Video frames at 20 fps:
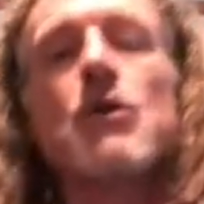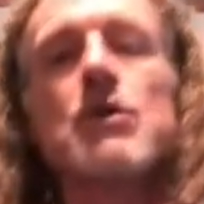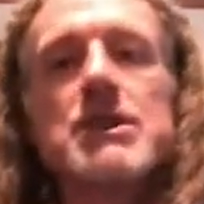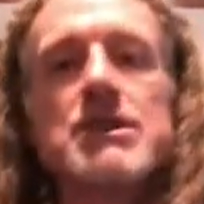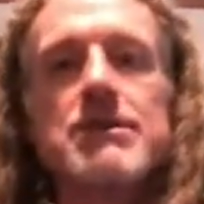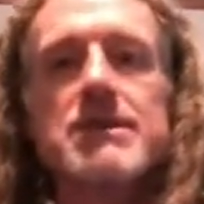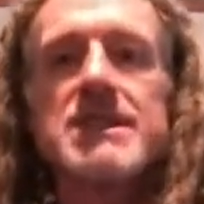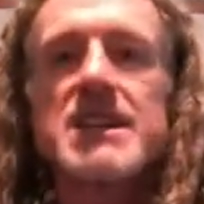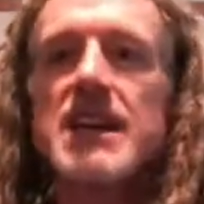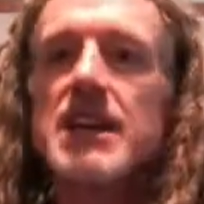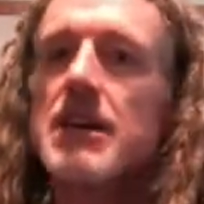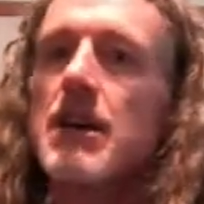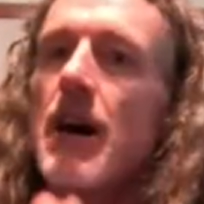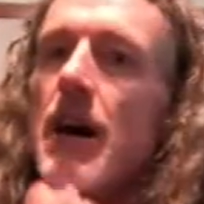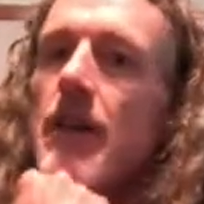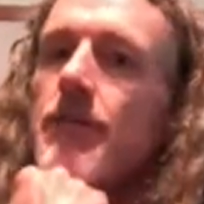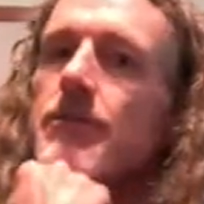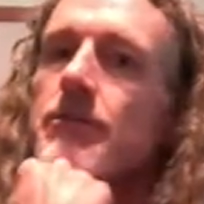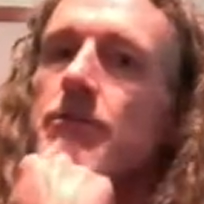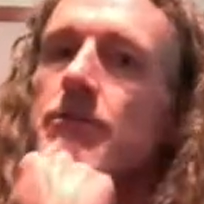You tee
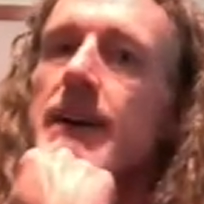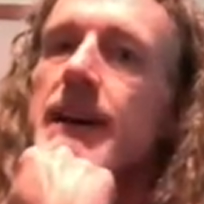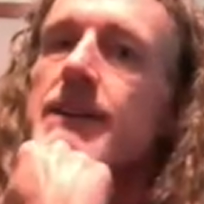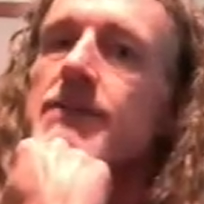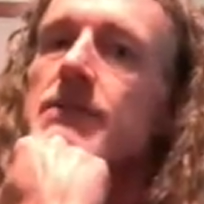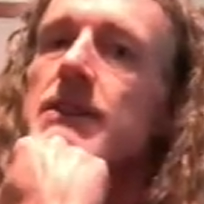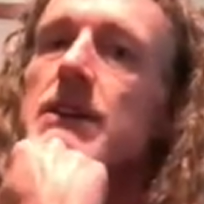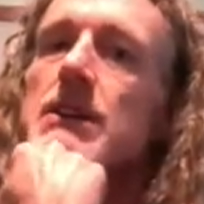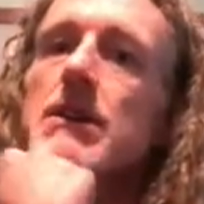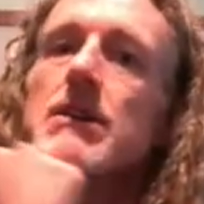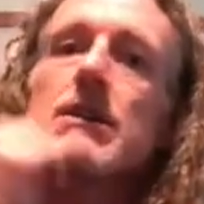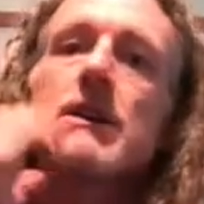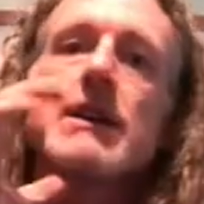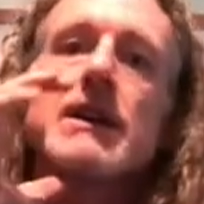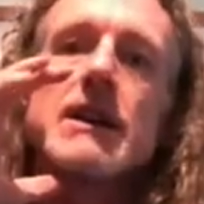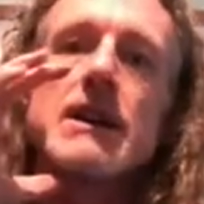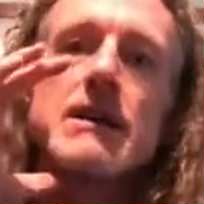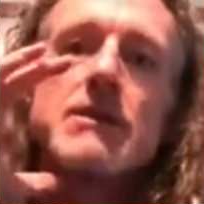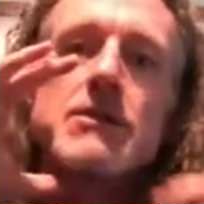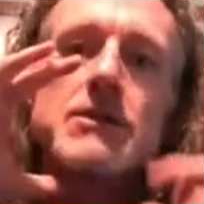off right there
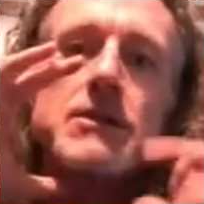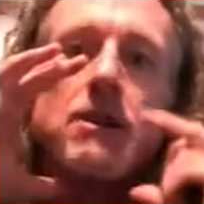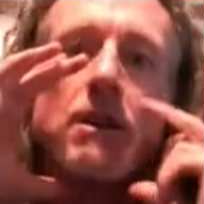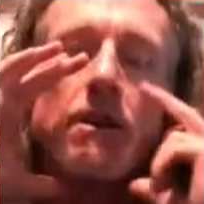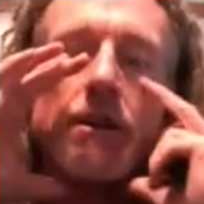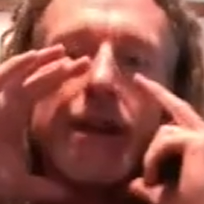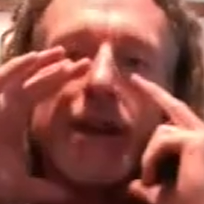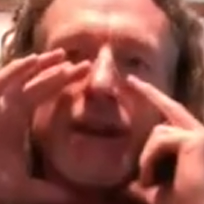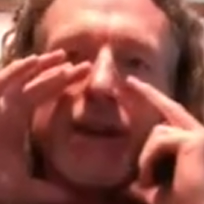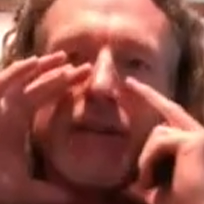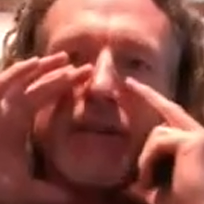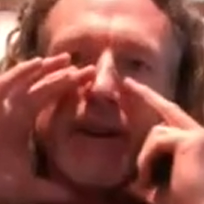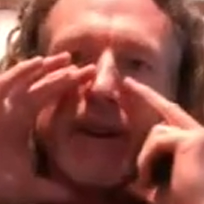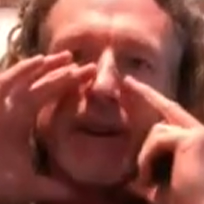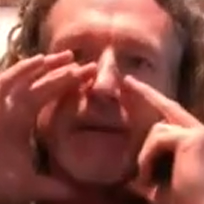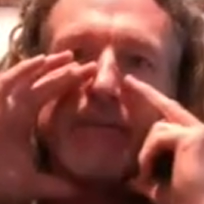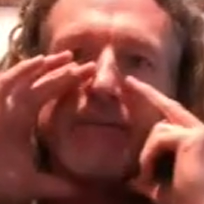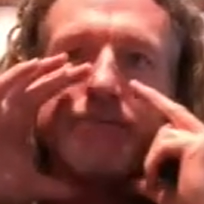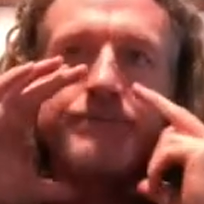in the target area.